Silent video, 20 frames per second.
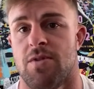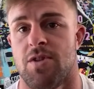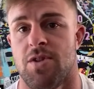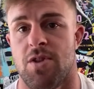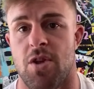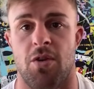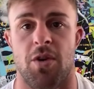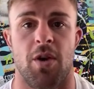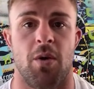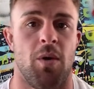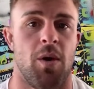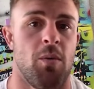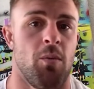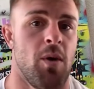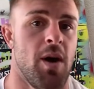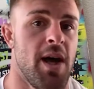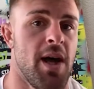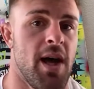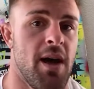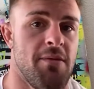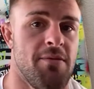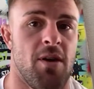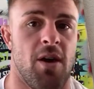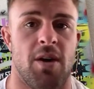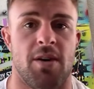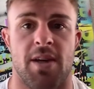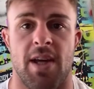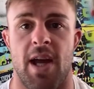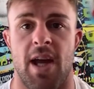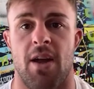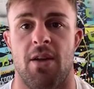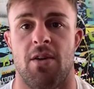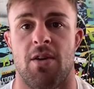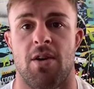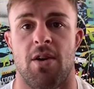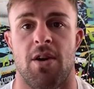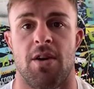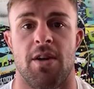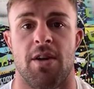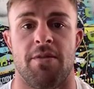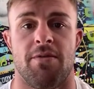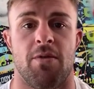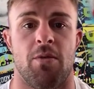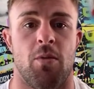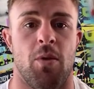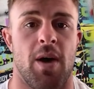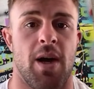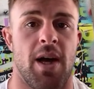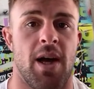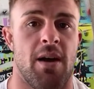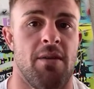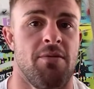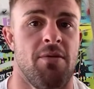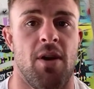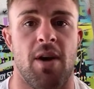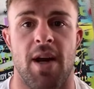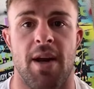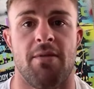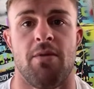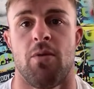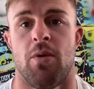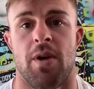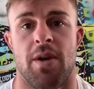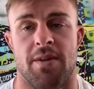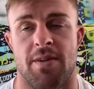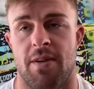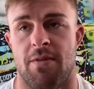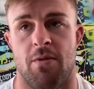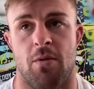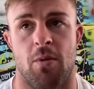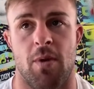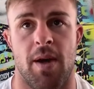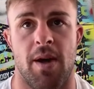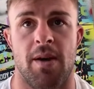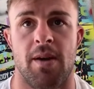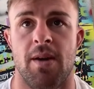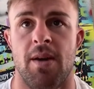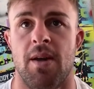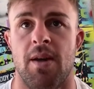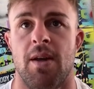Sterling one way. I fought Kelleher a different way. I fought everyone a different way.